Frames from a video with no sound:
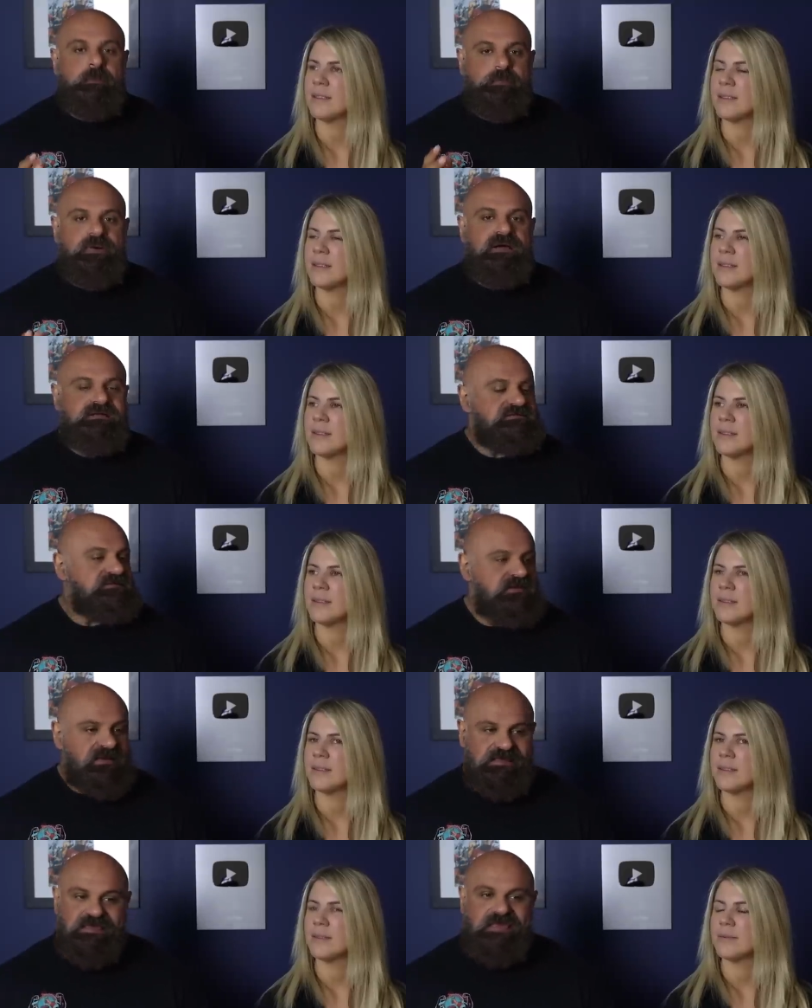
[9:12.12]
Speaker 1: But
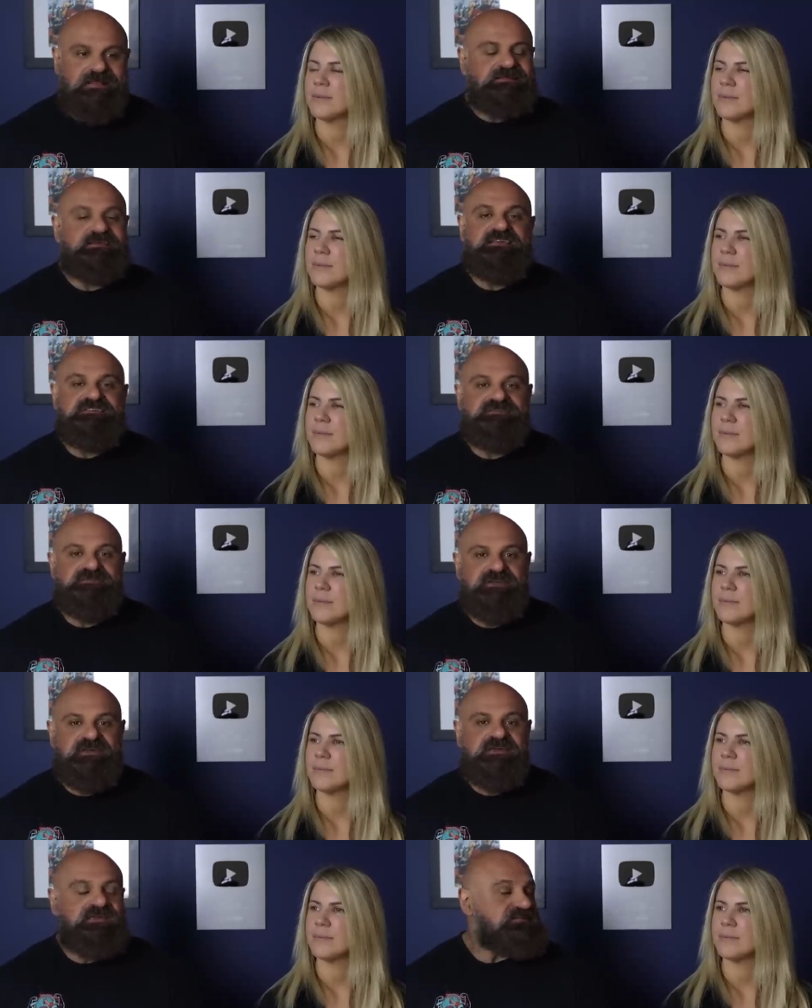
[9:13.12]
again, he's
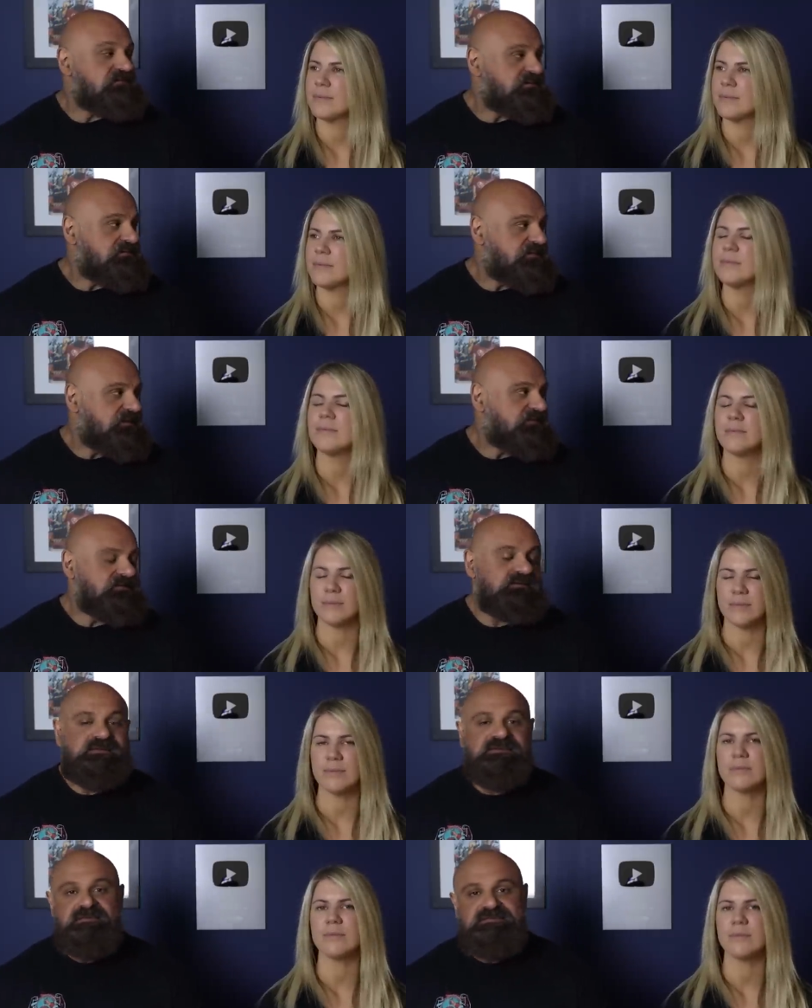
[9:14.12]
fit, he's
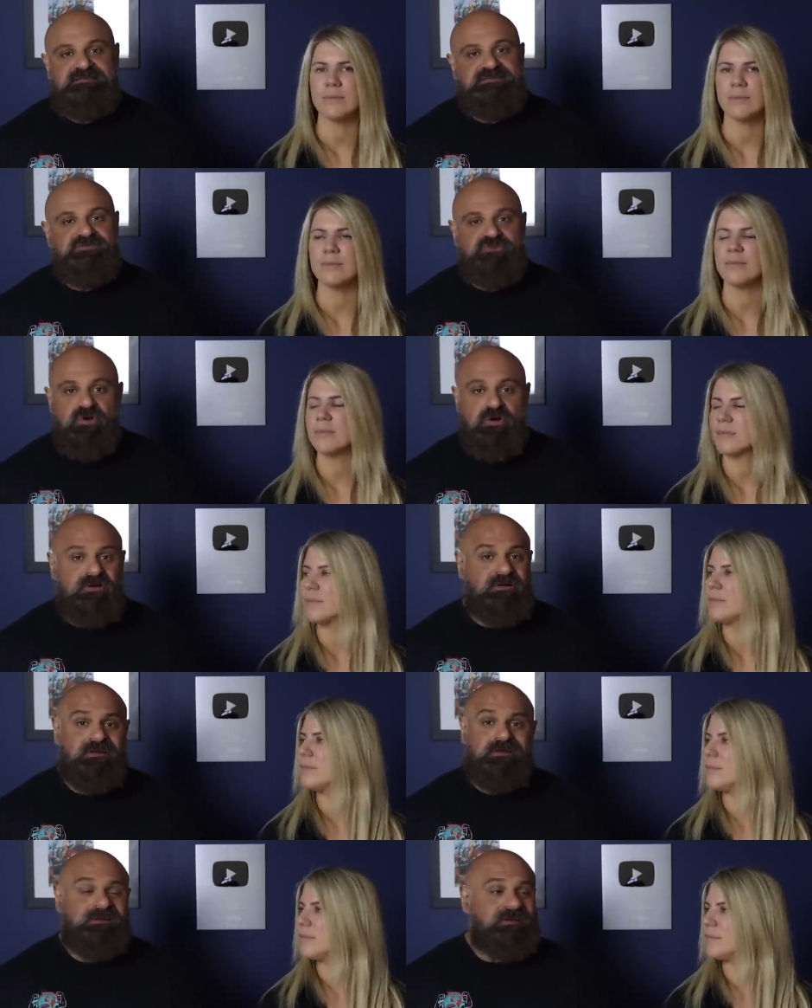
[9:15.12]
athletic, he's
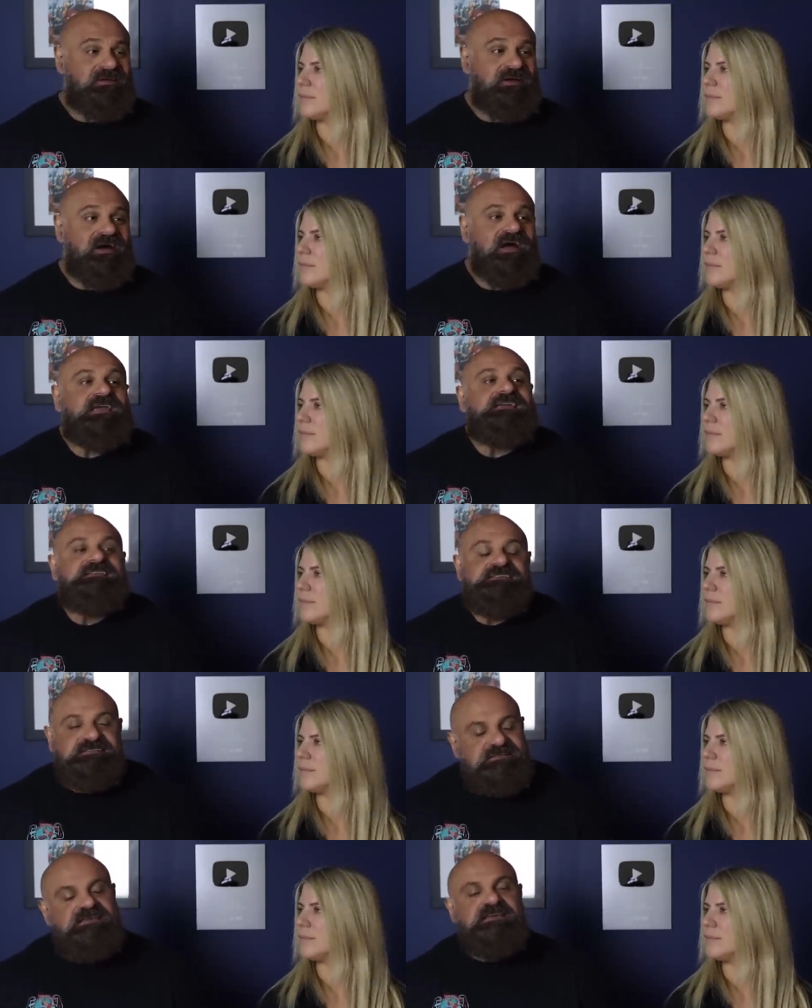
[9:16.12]
strong. I can
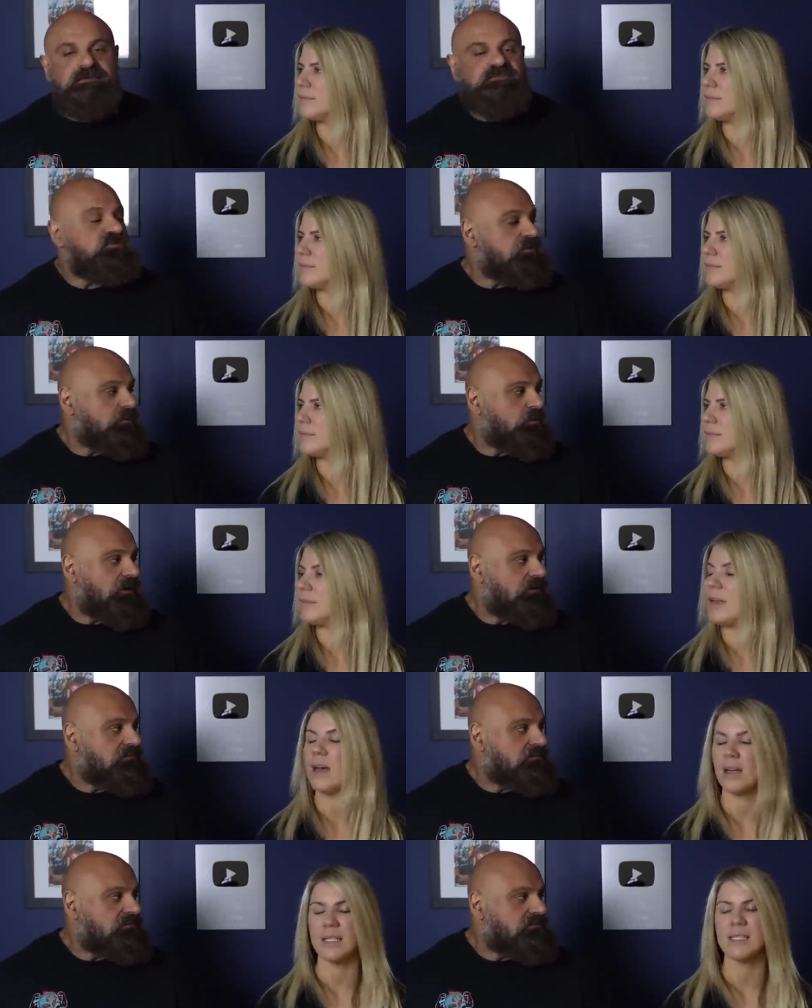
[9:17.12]
see him doing
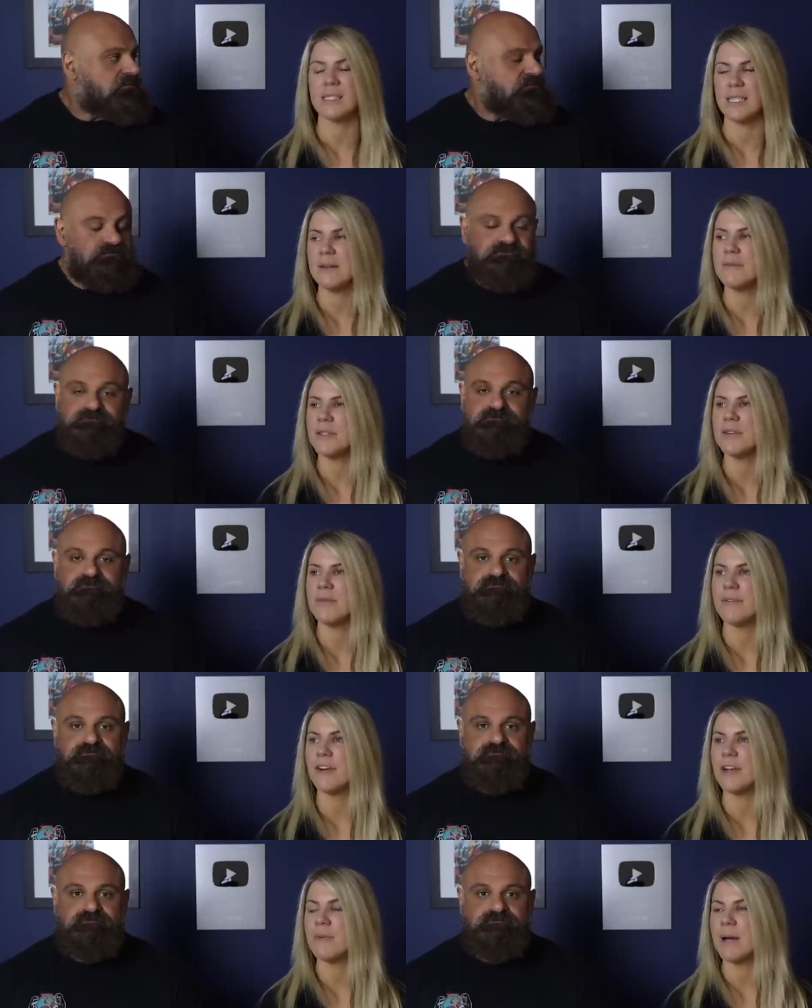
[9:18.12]
well.
Speaker 2: I see him doing
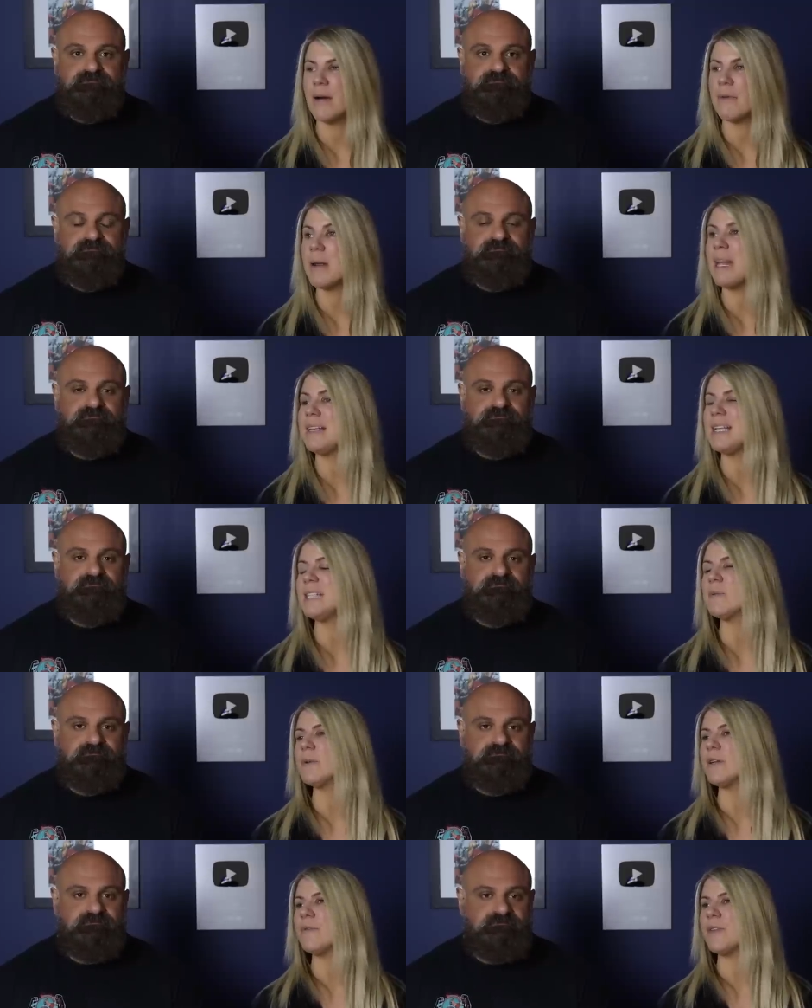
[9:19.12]
very well. And
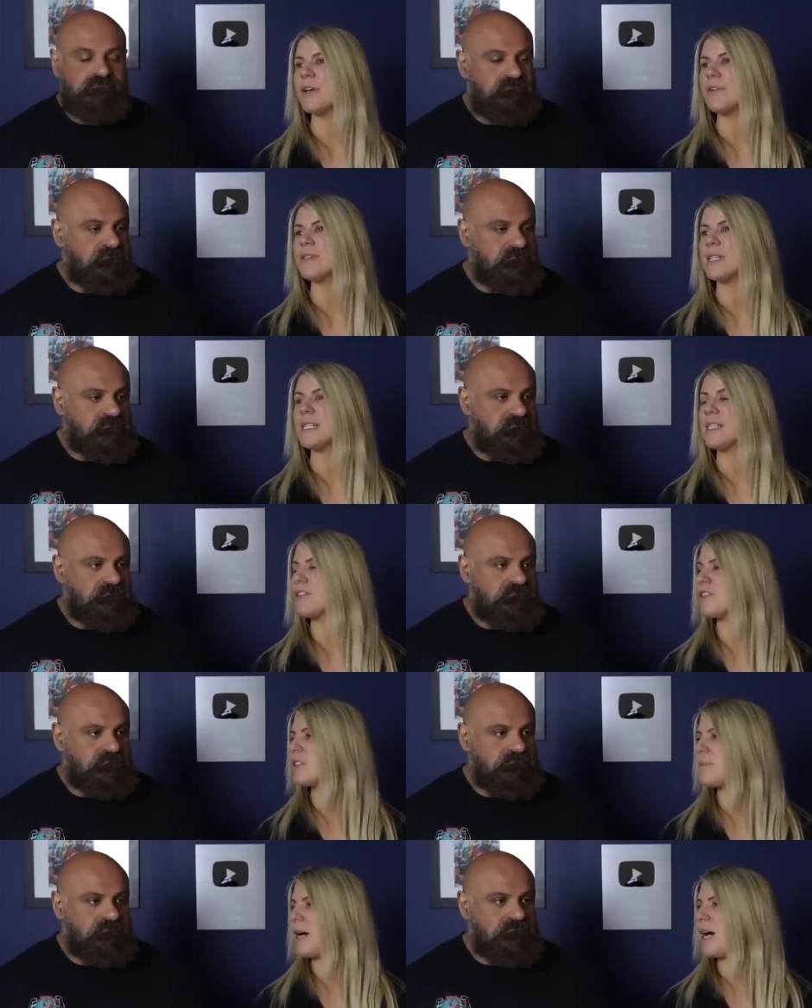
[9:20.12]
he's one of those, he's such
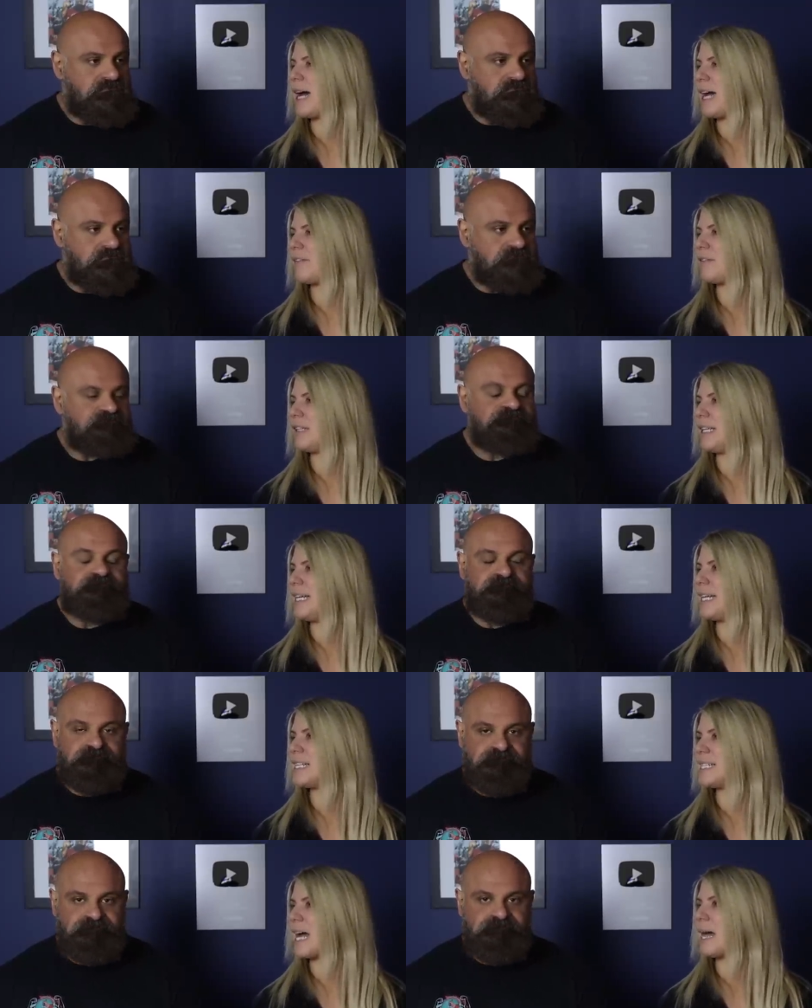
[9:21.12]
a smart athlete. He
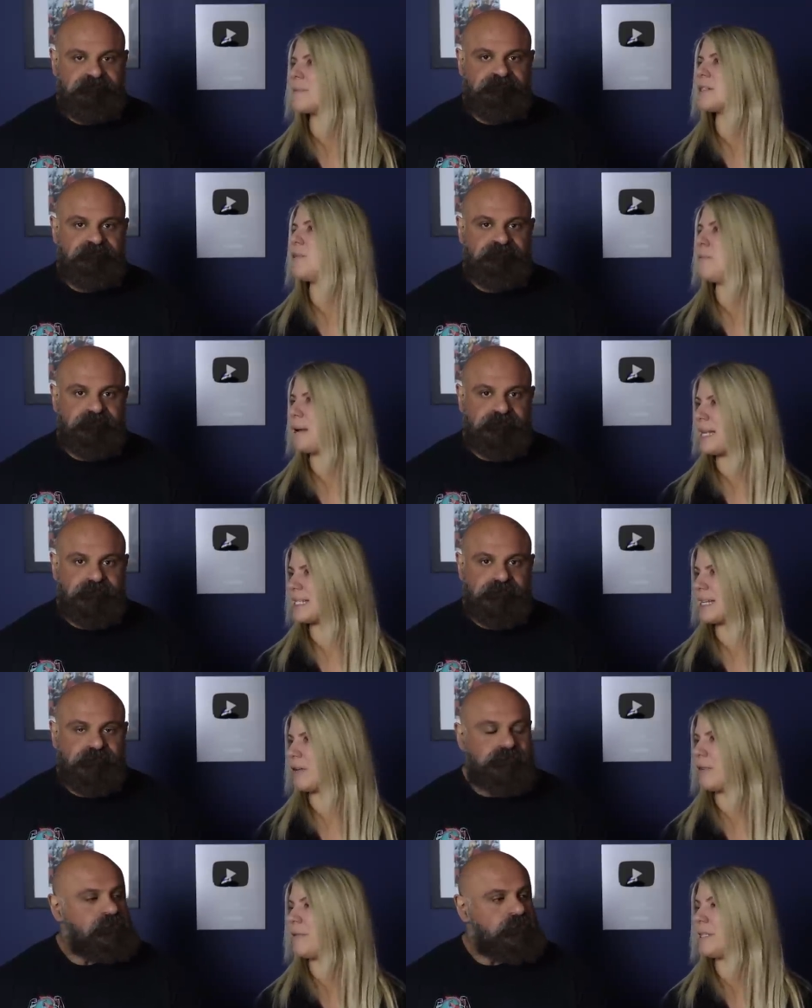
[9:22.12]
gets the absolute best
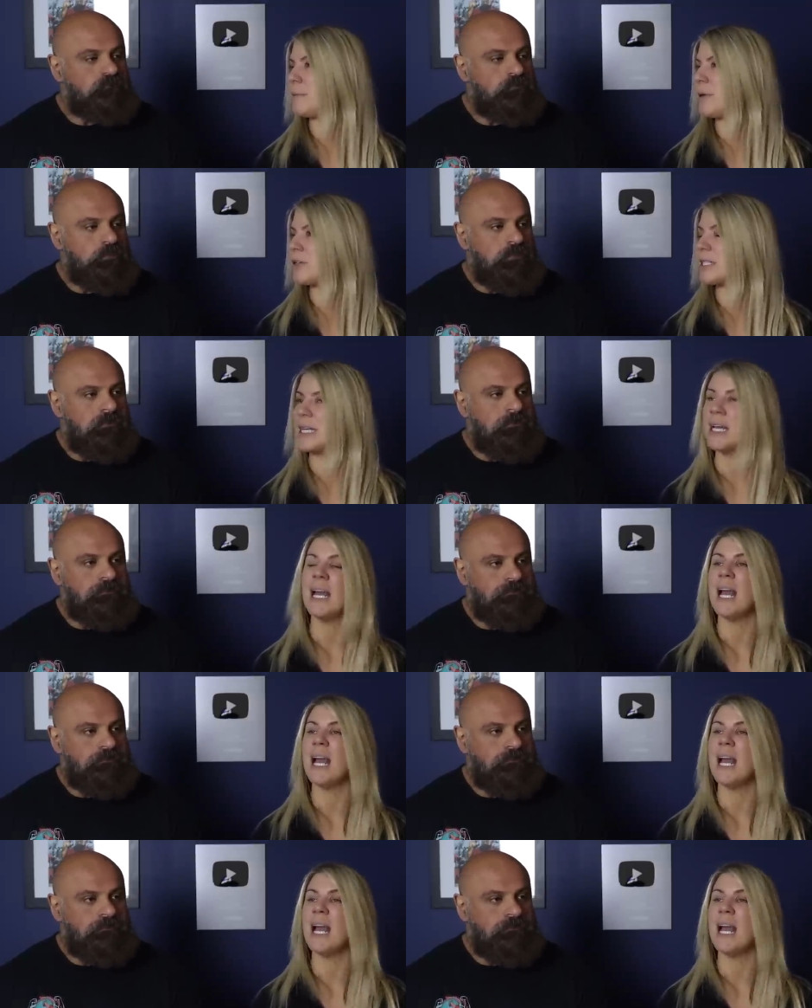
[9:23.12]
out of his body.